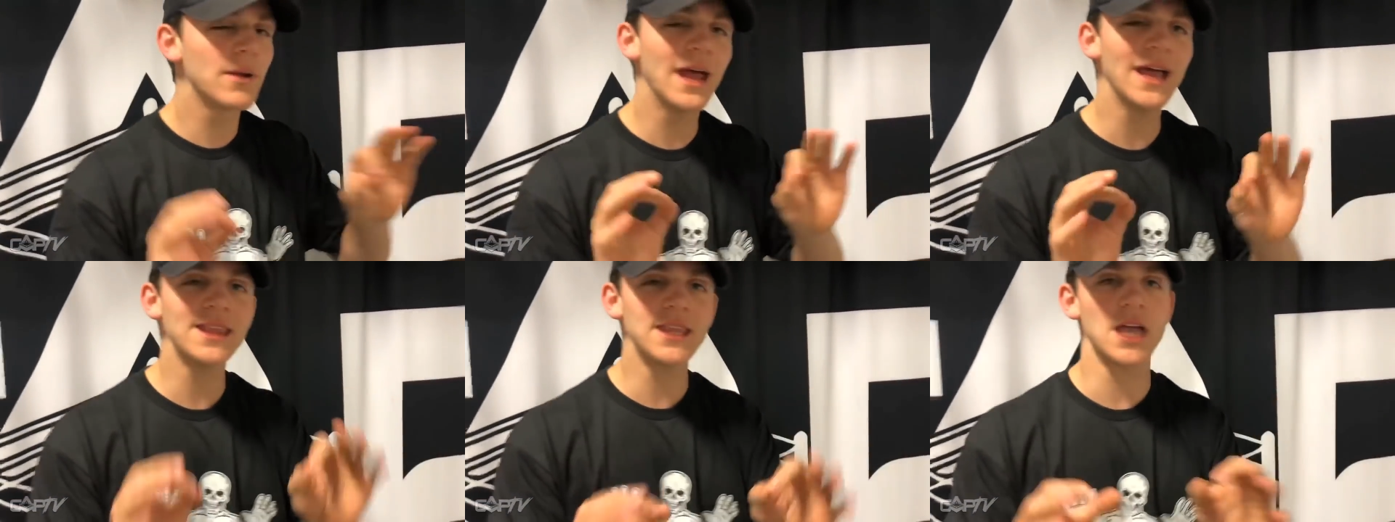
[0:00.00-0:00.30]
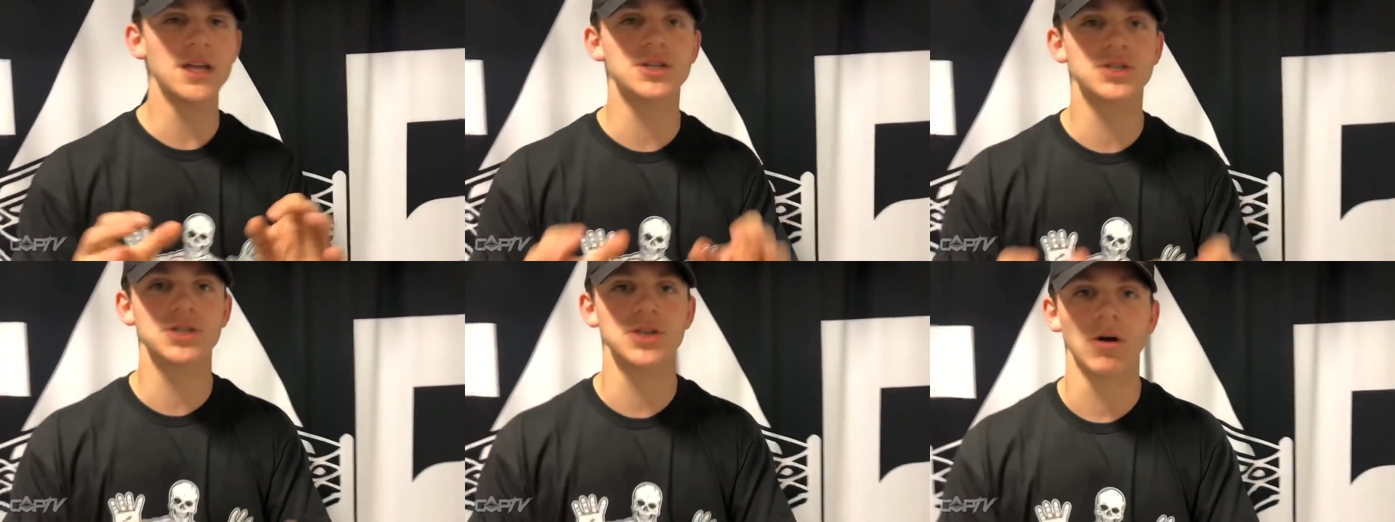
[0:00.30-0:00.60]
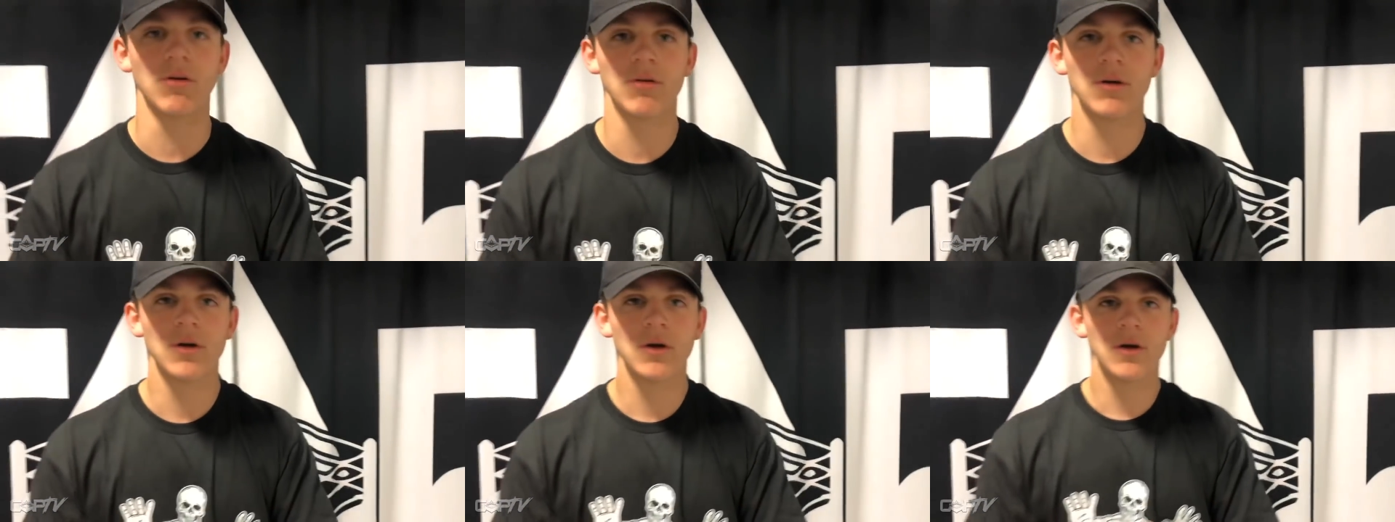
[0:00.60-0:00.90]
but at that
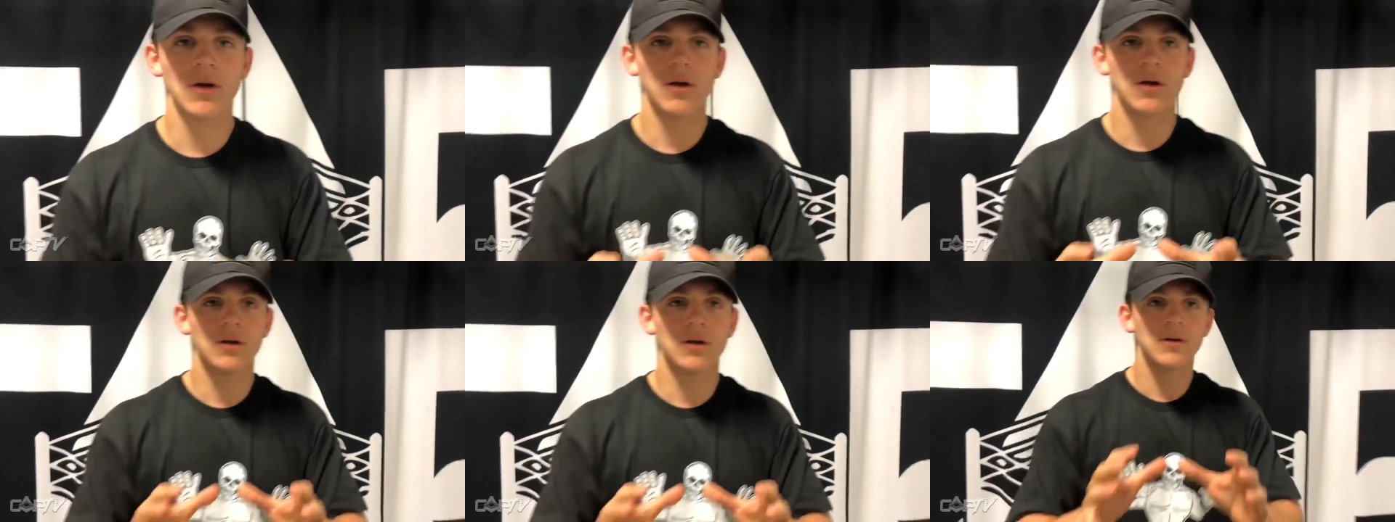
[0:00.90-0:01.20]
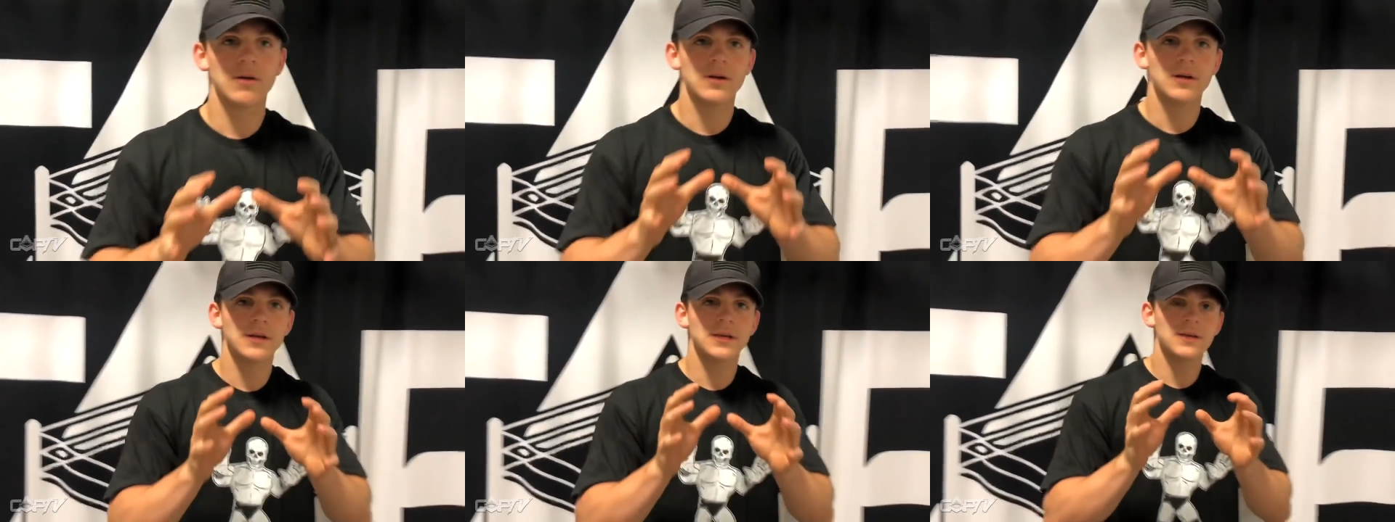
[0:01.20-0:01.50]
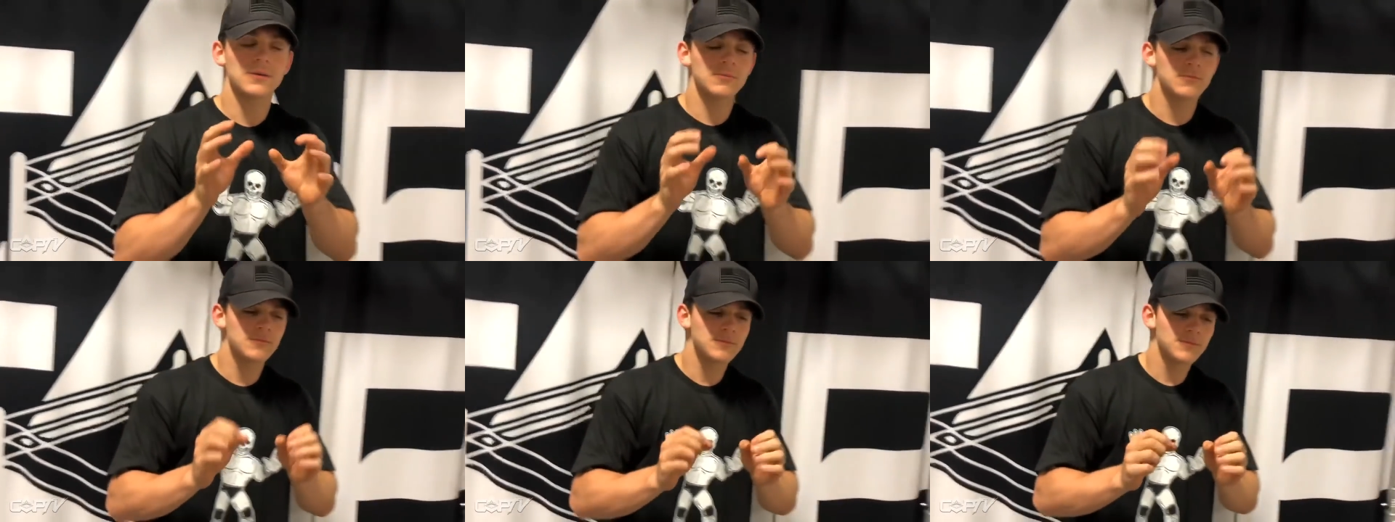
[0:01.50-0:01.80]
show,
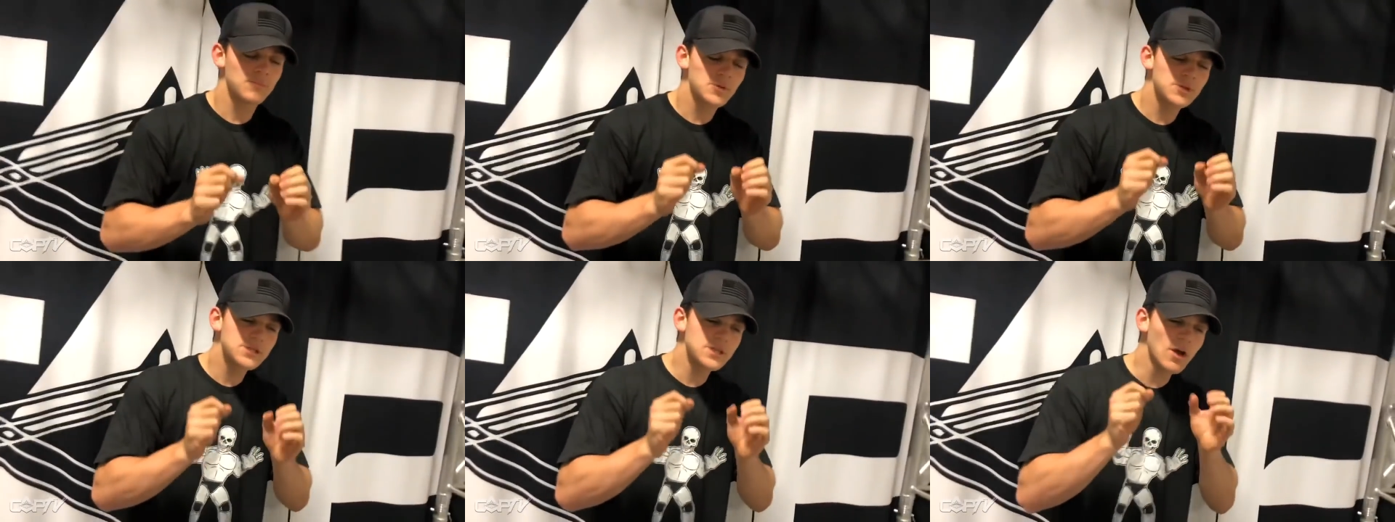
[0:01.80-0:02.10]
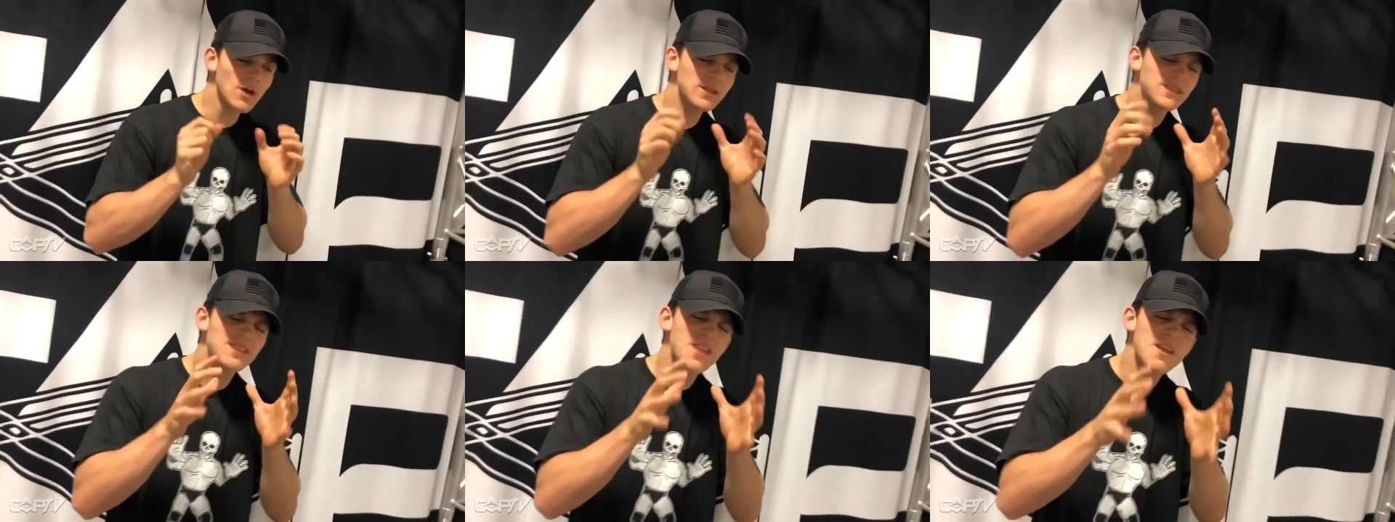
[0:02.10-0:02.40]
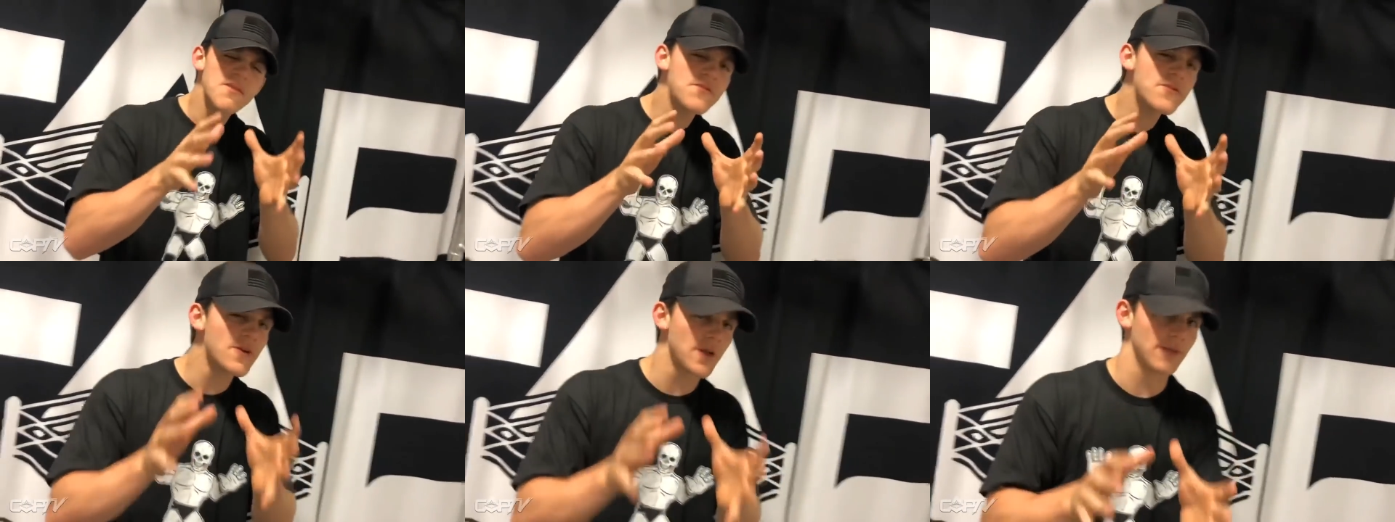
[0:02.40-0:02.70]
we saw a
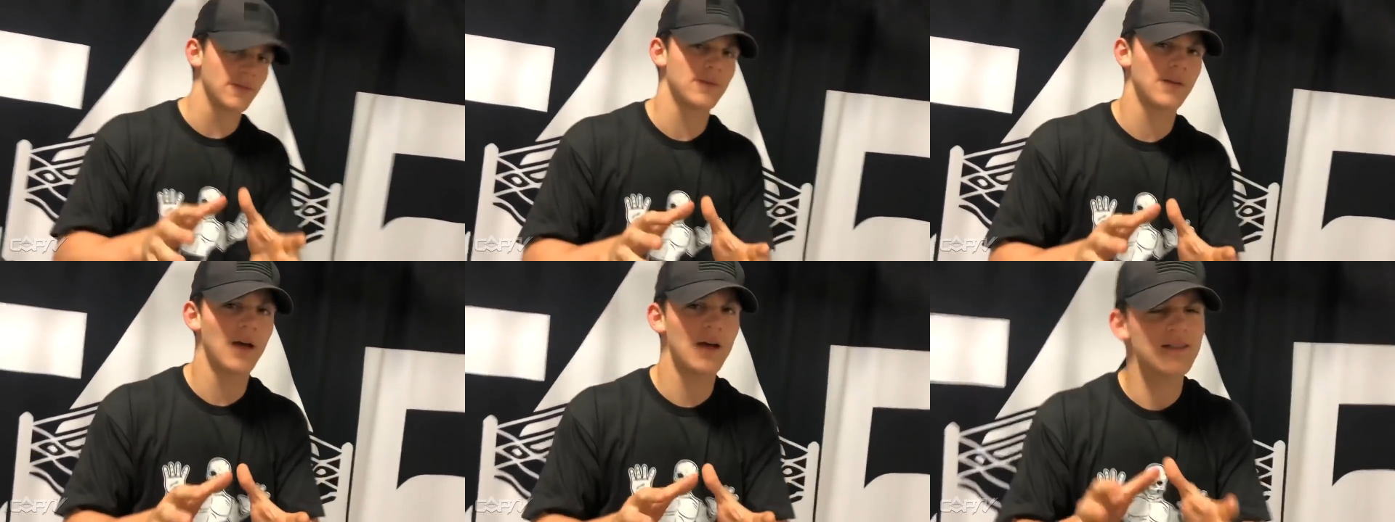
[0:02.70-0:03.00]
different,